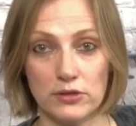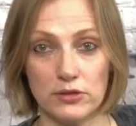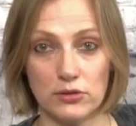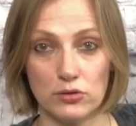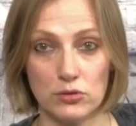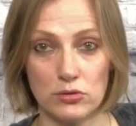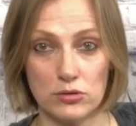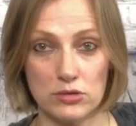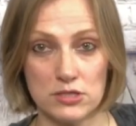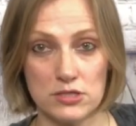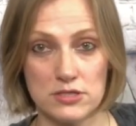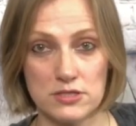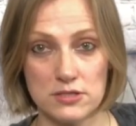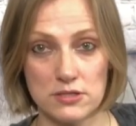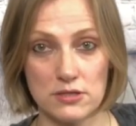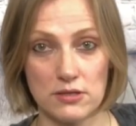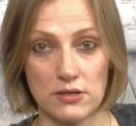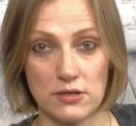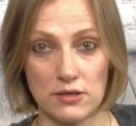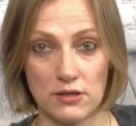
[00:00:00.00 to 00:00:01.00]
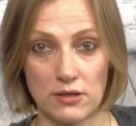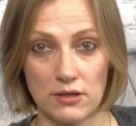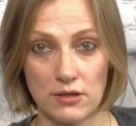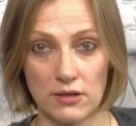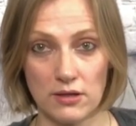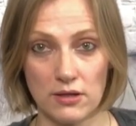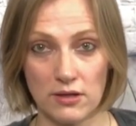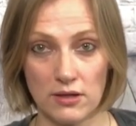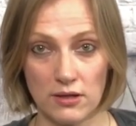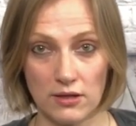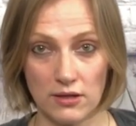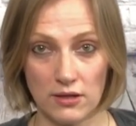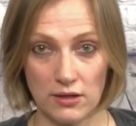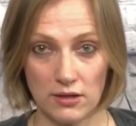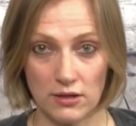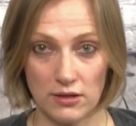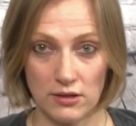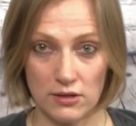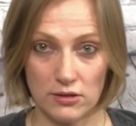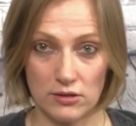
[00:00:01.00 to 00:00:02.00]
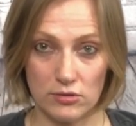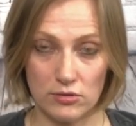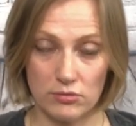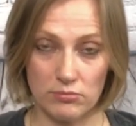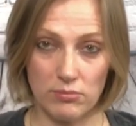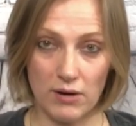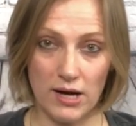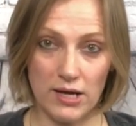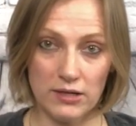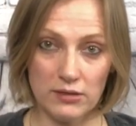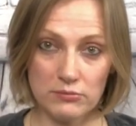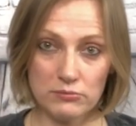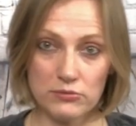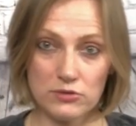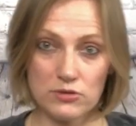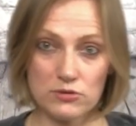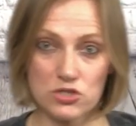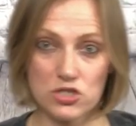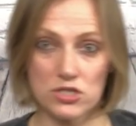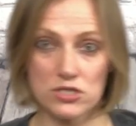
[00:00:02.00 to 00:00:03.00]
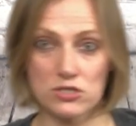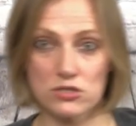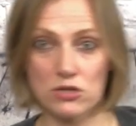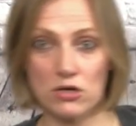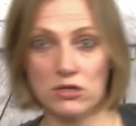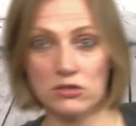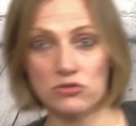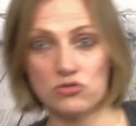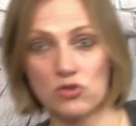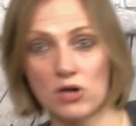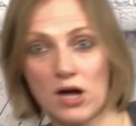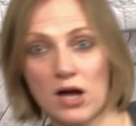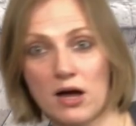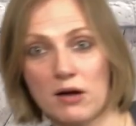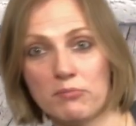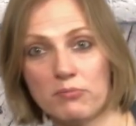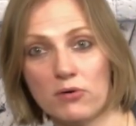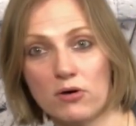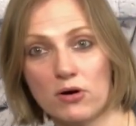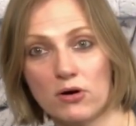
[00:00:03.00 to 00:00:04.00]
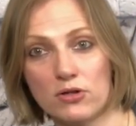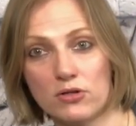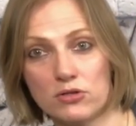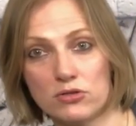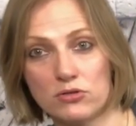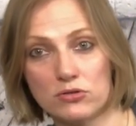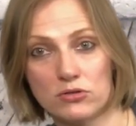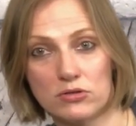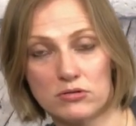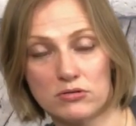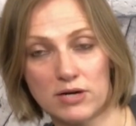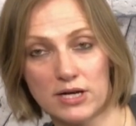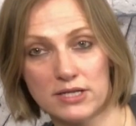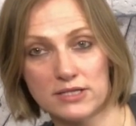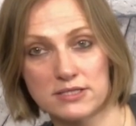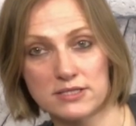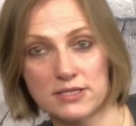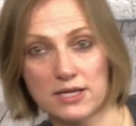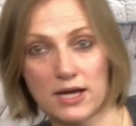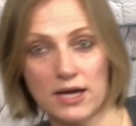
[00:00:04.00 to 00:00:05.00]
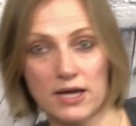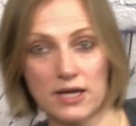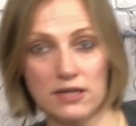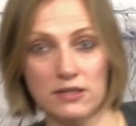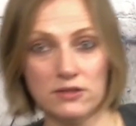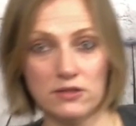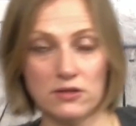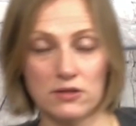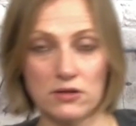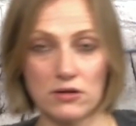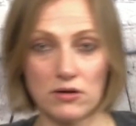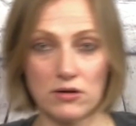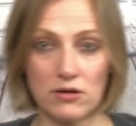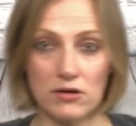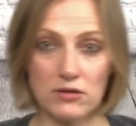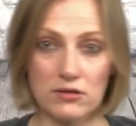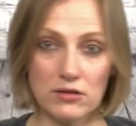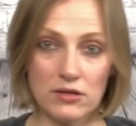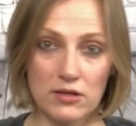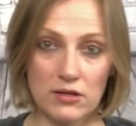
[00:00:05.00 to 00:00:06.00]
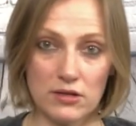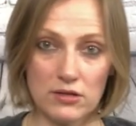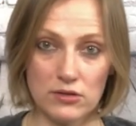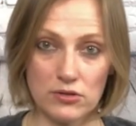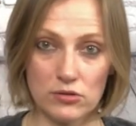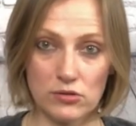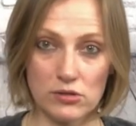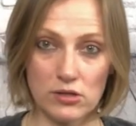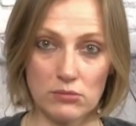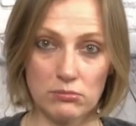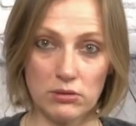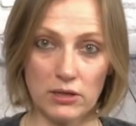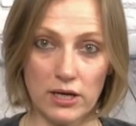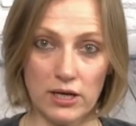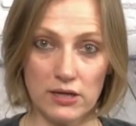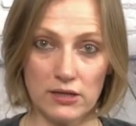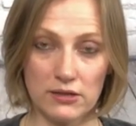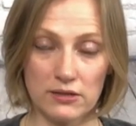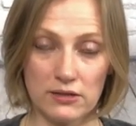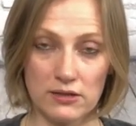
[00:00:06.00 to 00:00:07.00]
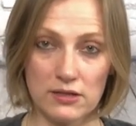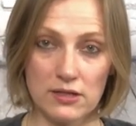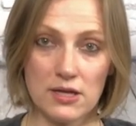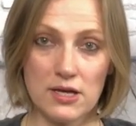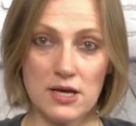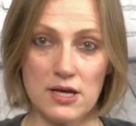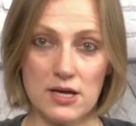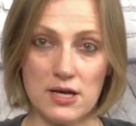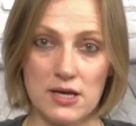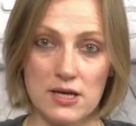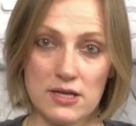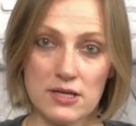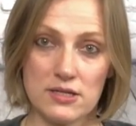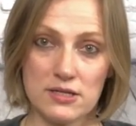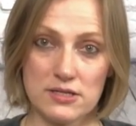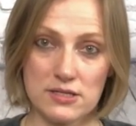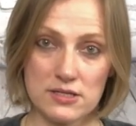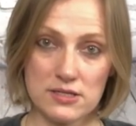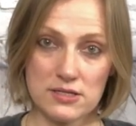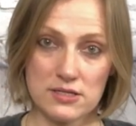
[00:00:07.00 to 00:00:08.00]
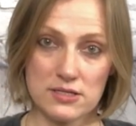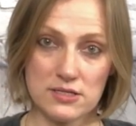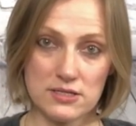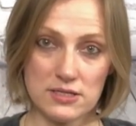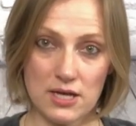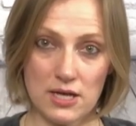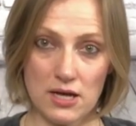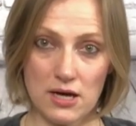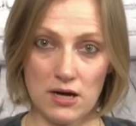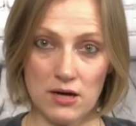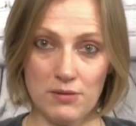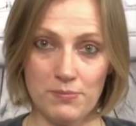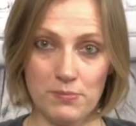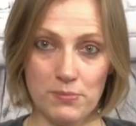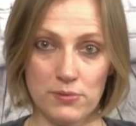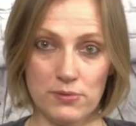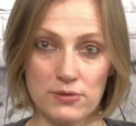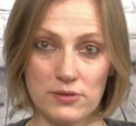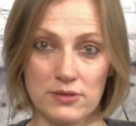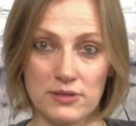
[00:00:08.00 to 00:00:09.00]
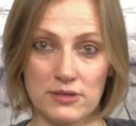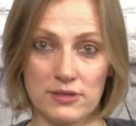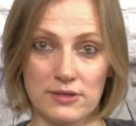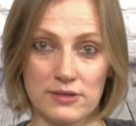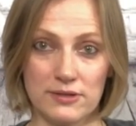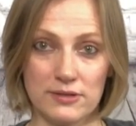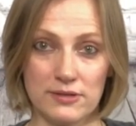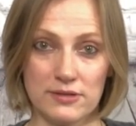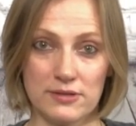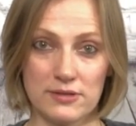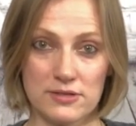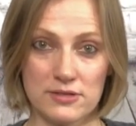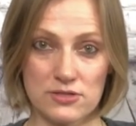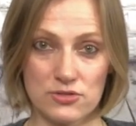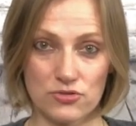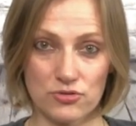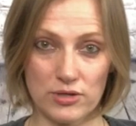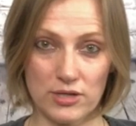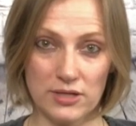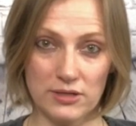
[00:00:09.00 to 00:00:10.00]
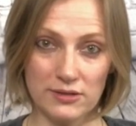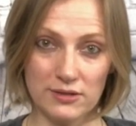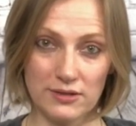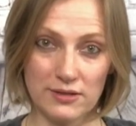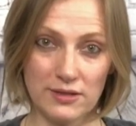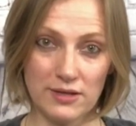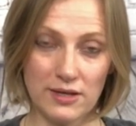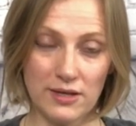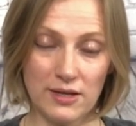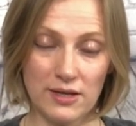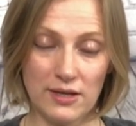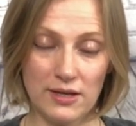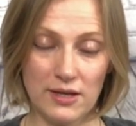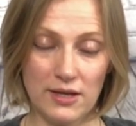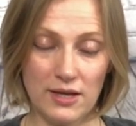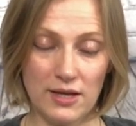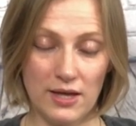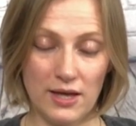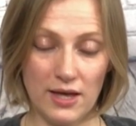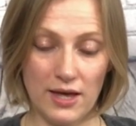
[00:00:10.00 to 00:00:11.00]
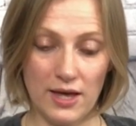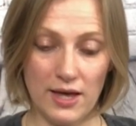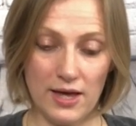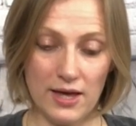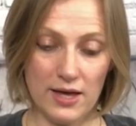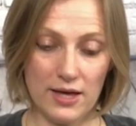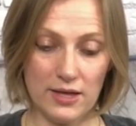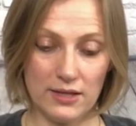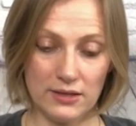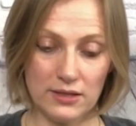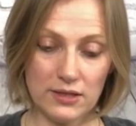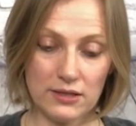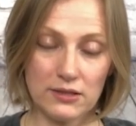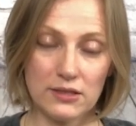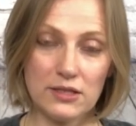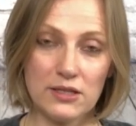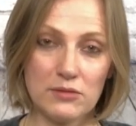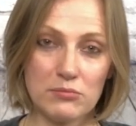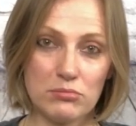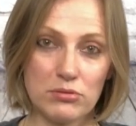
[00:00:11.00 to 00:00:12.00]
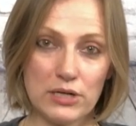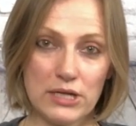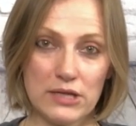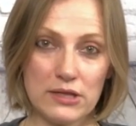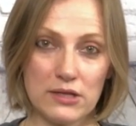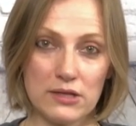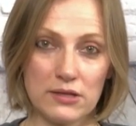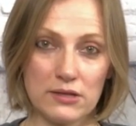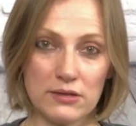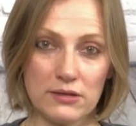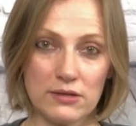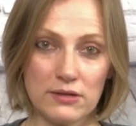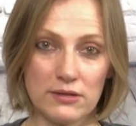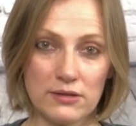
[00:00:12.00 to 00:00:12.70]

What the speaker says: it towards your bottom. Just don't drop on your right side on the yoga block. Stay up, straight, and then keep breathing.